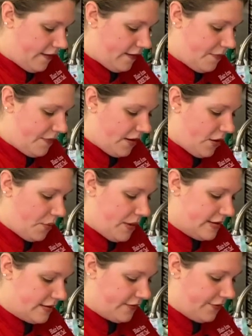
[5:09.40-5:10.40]
I'm gonna
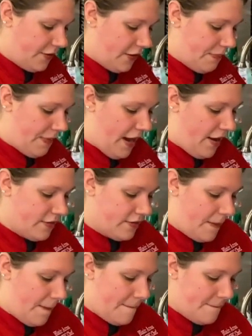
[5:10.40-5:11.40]
whisk for about,
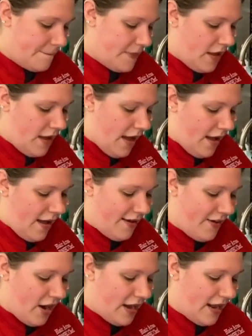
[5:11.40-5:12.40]

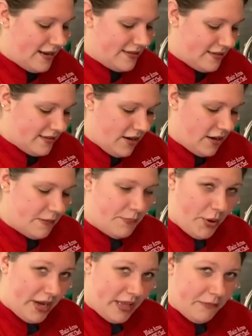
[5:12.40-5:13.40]
it started
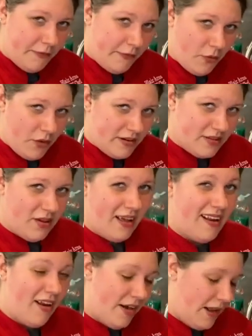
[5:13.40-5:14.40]
boiling before, so
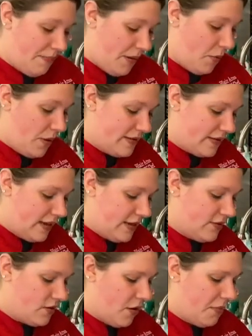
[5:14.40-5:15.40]
I've already been whisking,
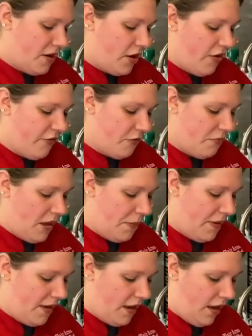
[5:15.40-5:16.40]
so I'm gonna go for
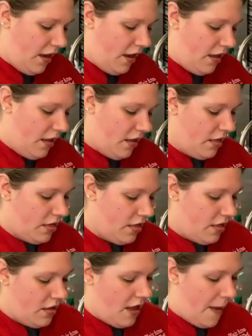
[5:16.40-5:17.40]
maybe
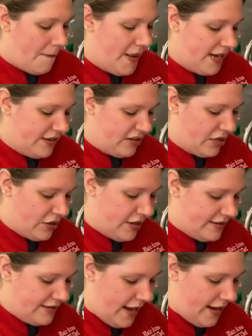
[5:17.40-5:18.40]
a minute to 30
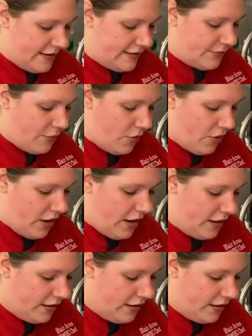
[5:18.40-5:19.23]
seconds more.